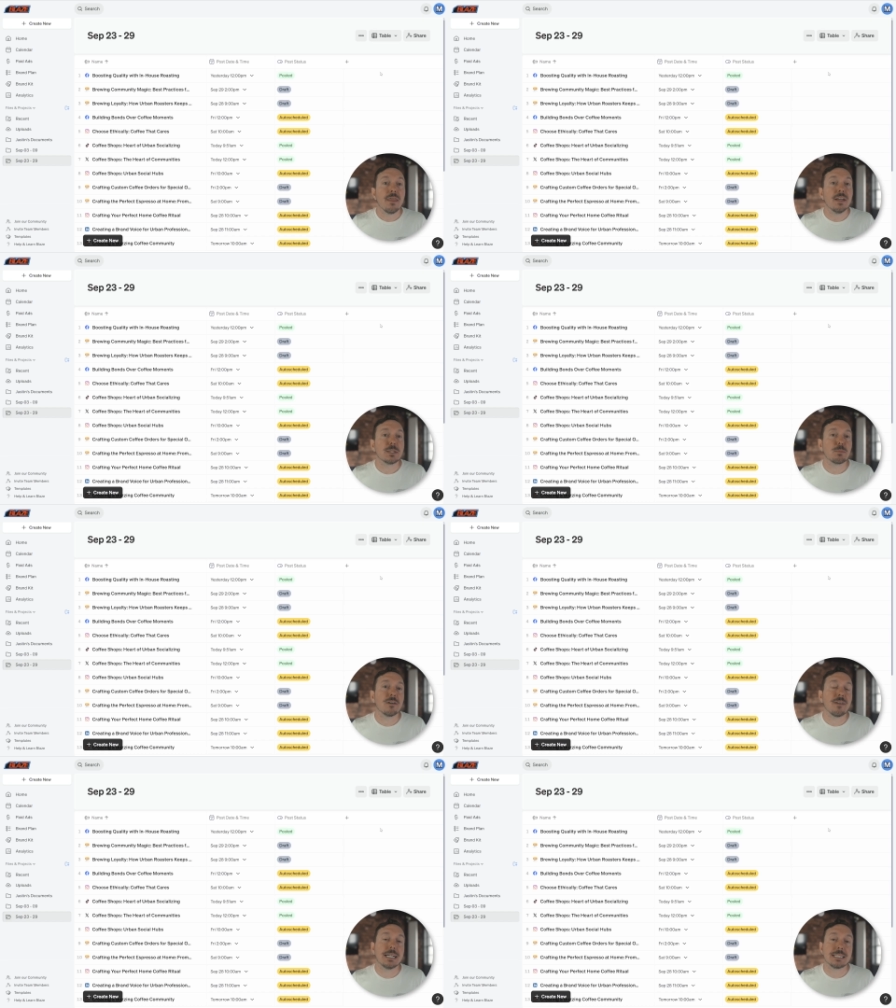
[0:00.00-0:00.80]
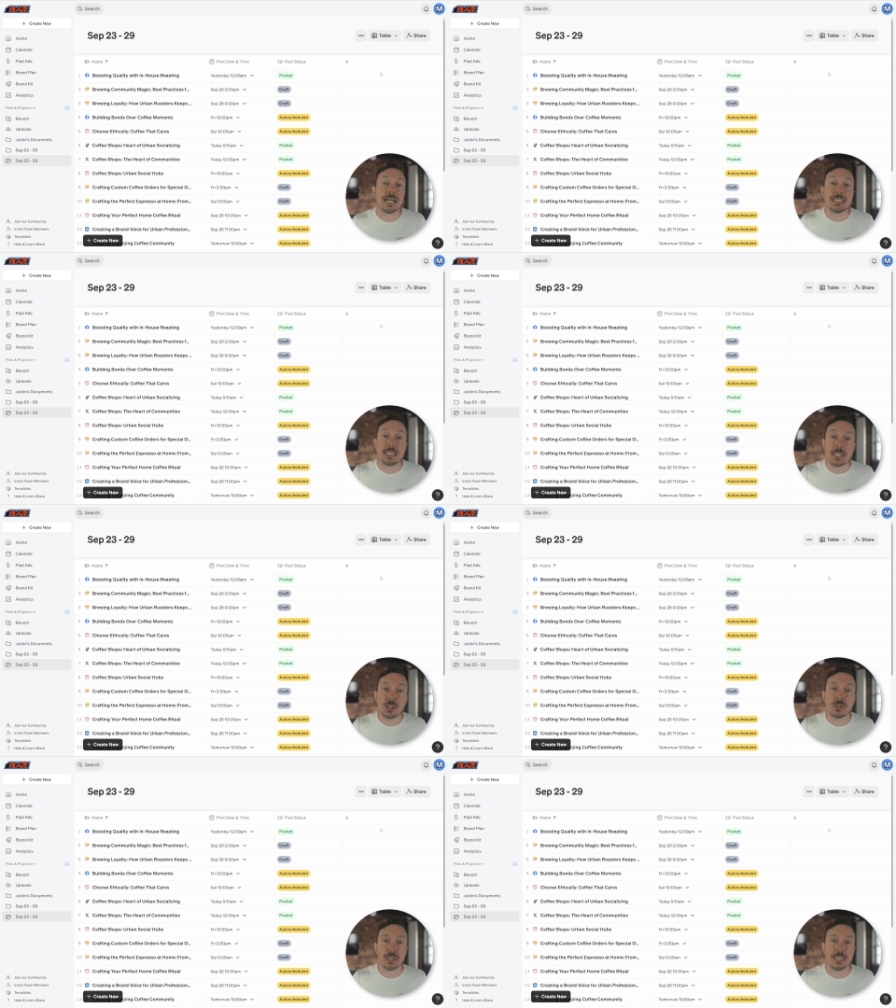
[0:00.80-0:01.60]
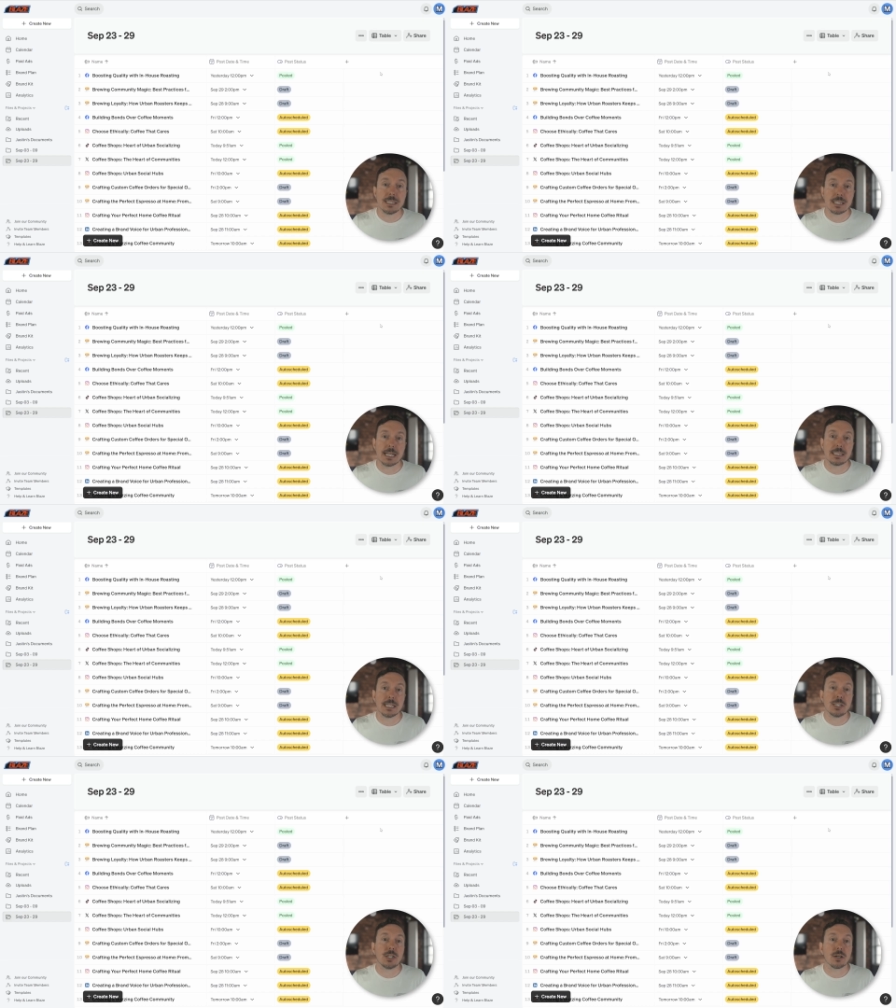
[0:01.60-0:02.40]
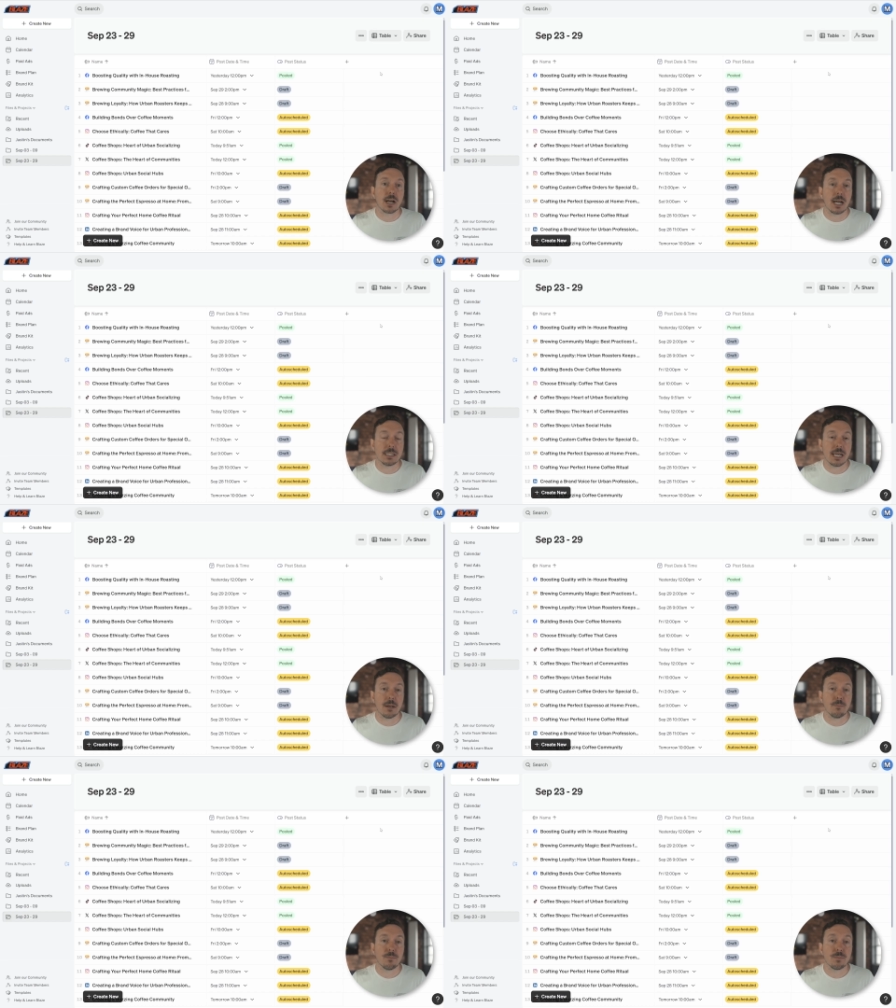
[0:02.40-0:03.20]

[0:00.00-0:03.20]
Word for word: This provides additional insights into your content.